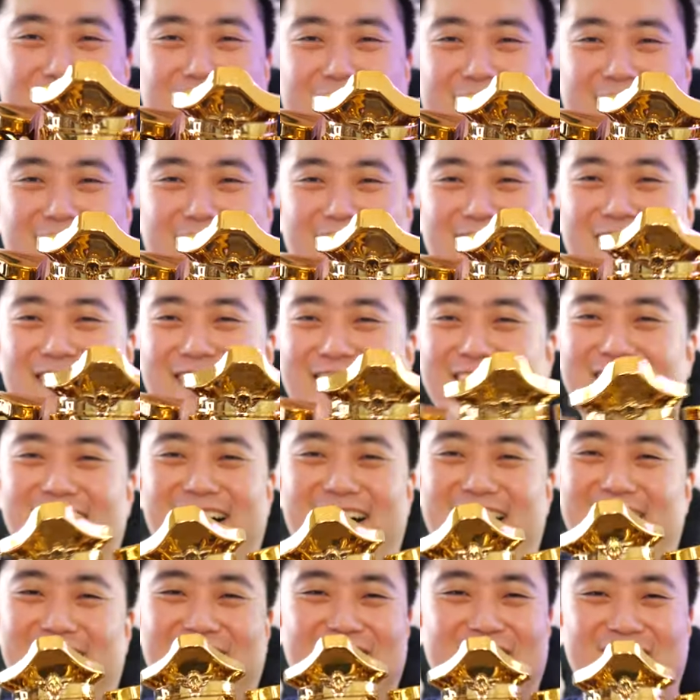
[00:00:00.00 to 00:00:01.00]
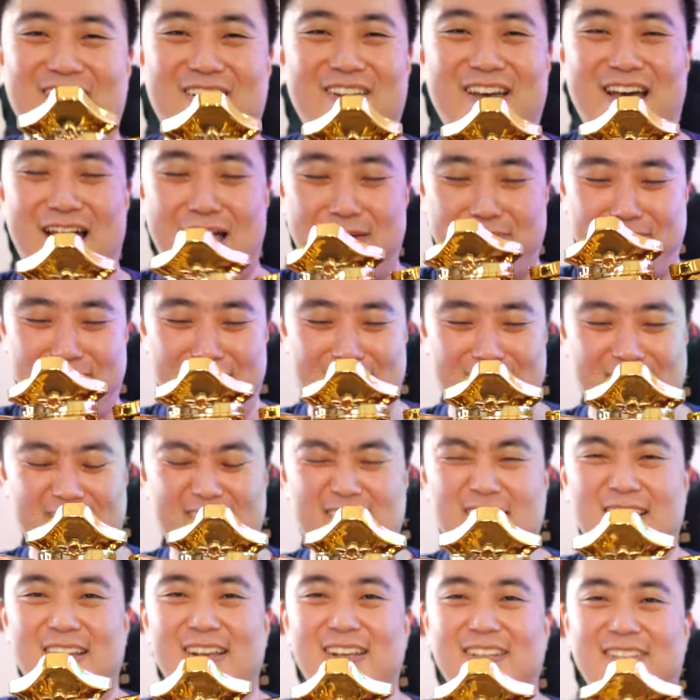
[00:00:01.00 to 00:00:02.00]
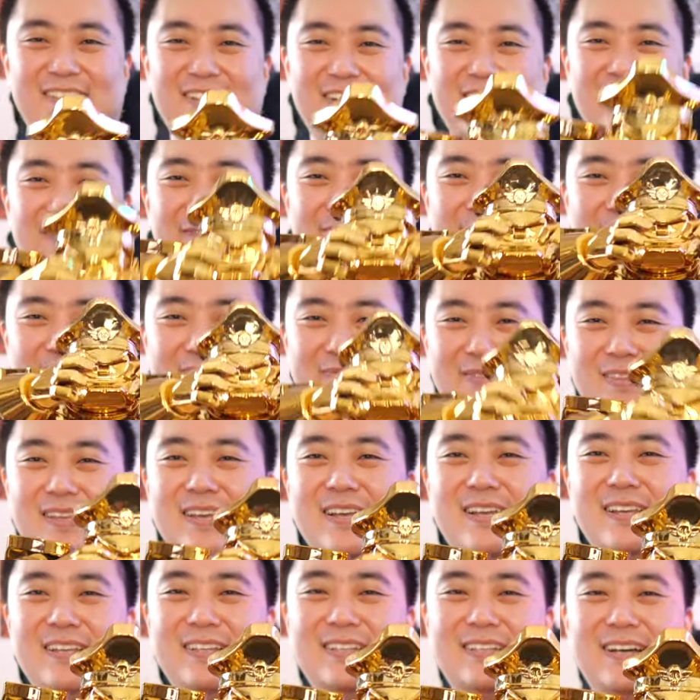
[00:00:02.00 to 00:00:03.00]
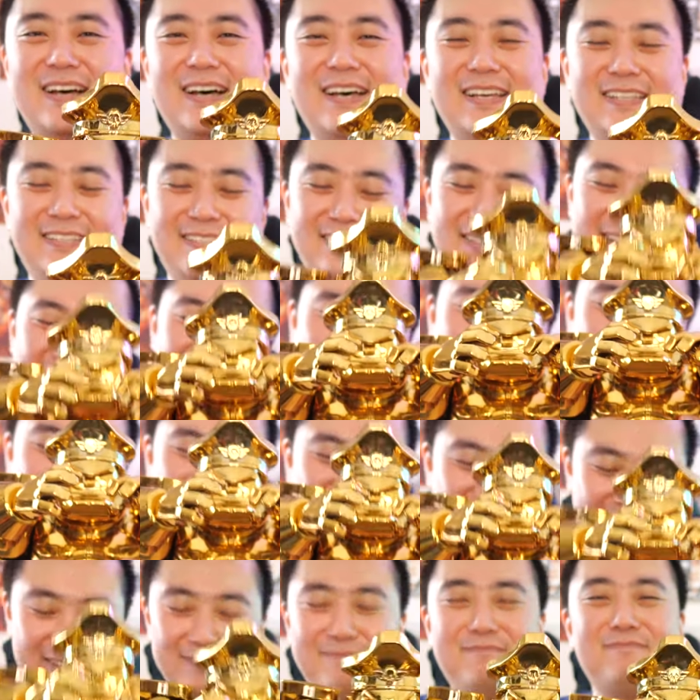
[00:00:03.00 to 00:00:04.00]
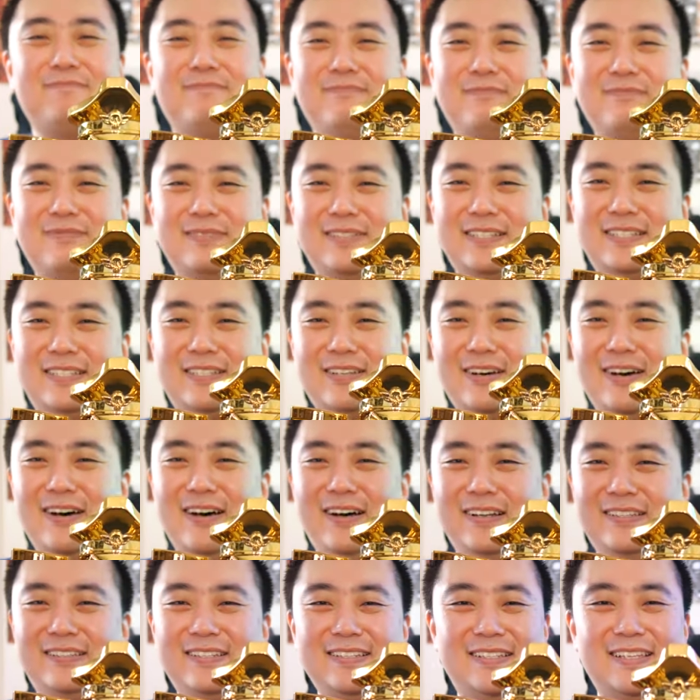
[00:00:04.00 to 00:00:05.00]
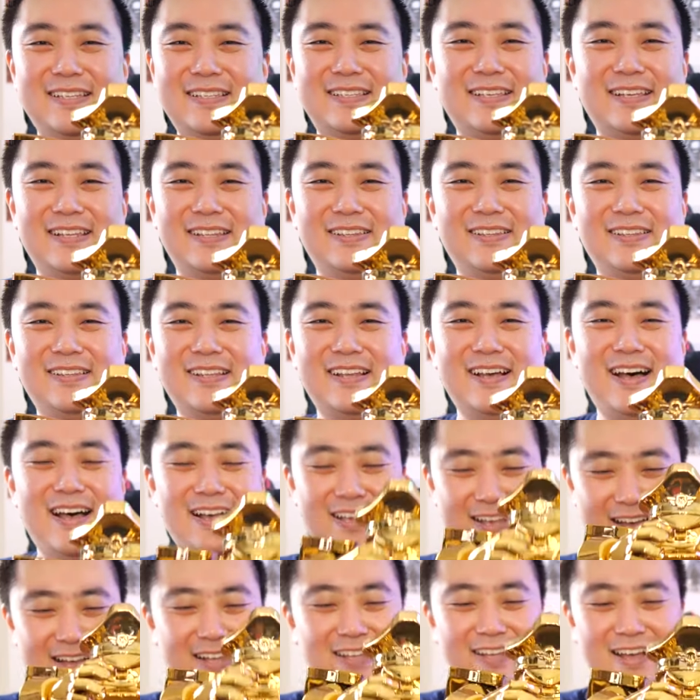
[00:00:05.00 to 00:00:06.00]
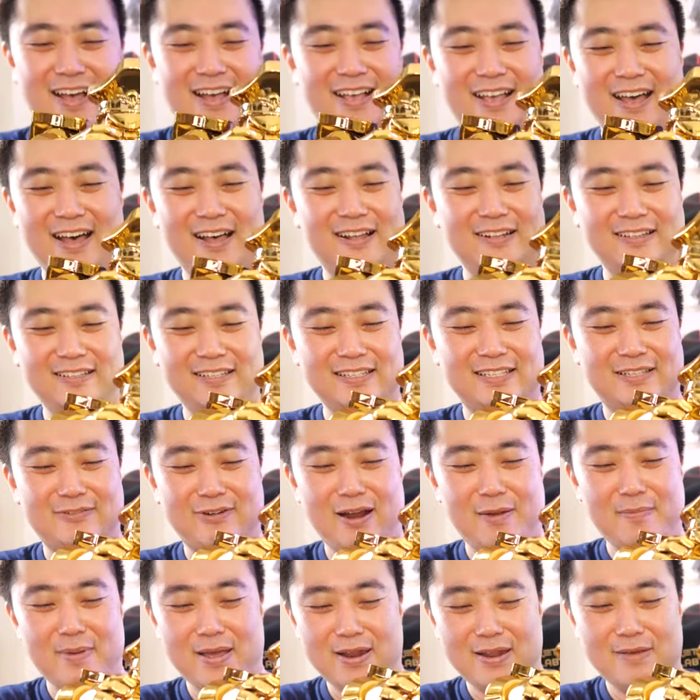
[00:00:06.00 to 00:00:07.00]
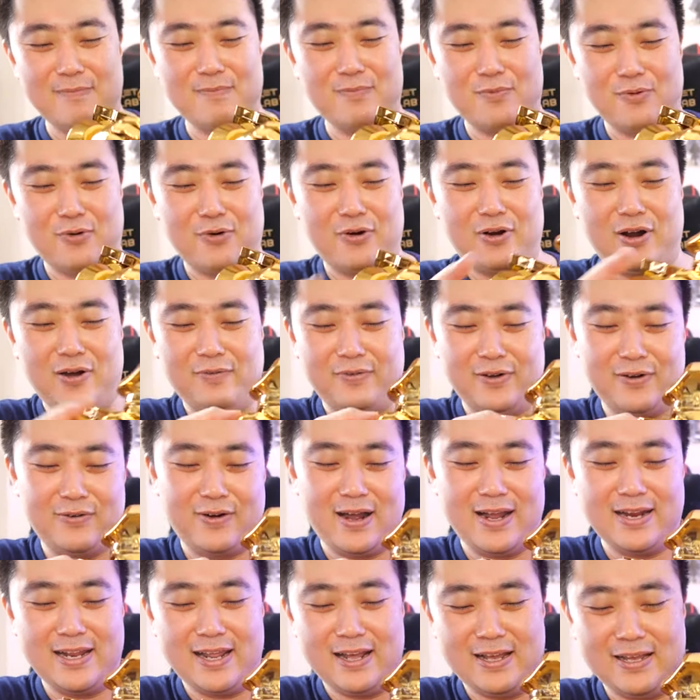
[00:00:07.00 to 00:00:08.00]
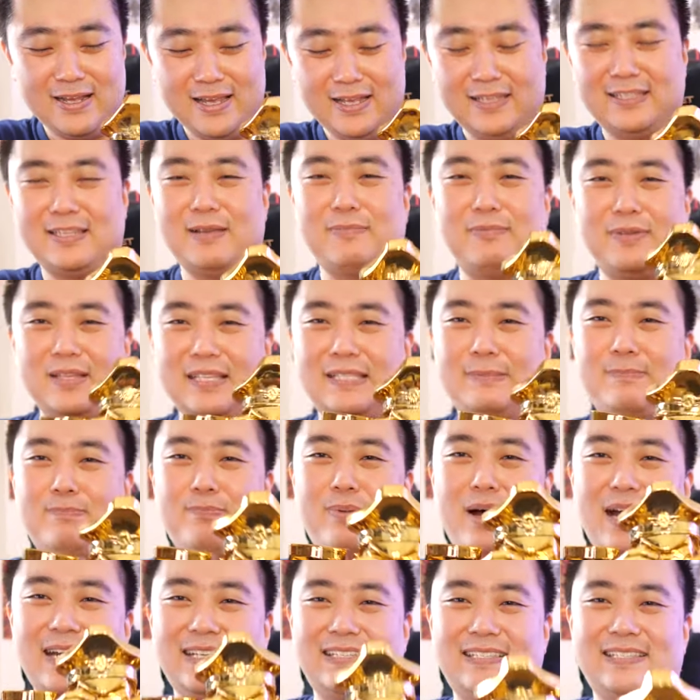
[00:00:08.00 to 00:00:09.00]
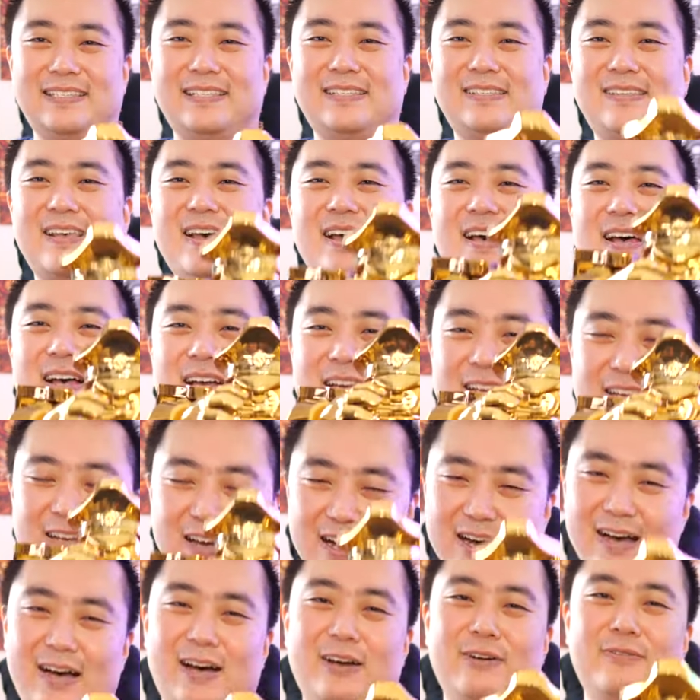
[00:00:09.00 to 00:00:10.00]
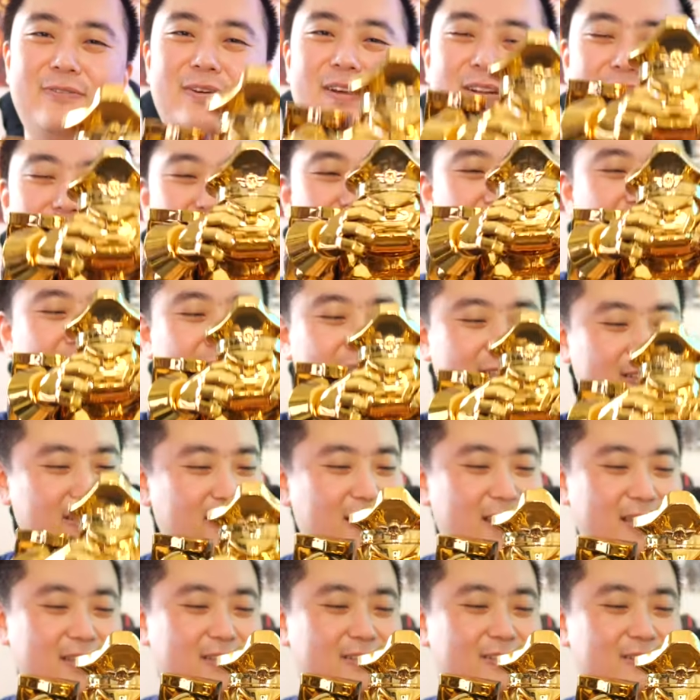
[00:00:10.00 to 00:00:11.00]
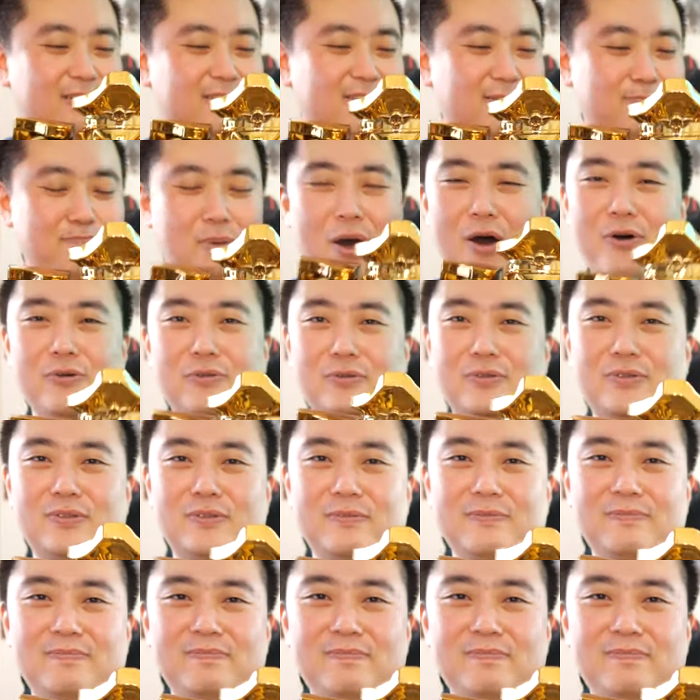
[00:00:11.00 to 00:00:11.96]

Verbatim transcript: right now. I am so happy. So, guys, ah, this is it. I can't, I can't describe any more of it right now except this Bison's current, like, post.